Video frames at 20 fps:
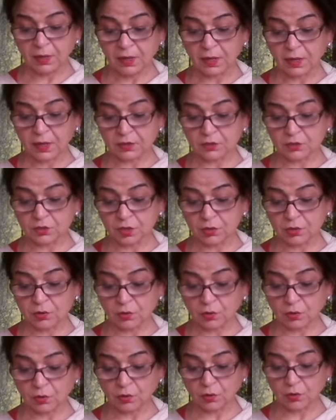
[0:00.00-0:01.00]
As they
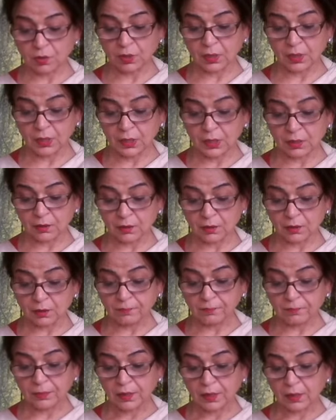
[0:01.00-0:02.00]
draw near,
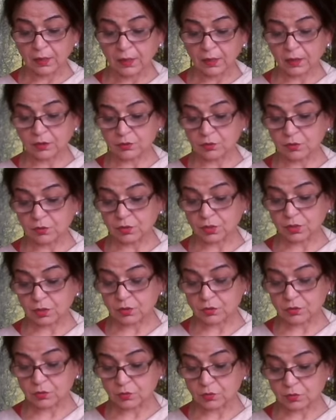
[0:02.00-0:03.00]
Arjun
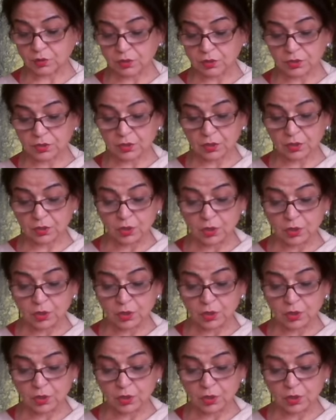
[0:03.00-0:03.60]
turns to Krishna.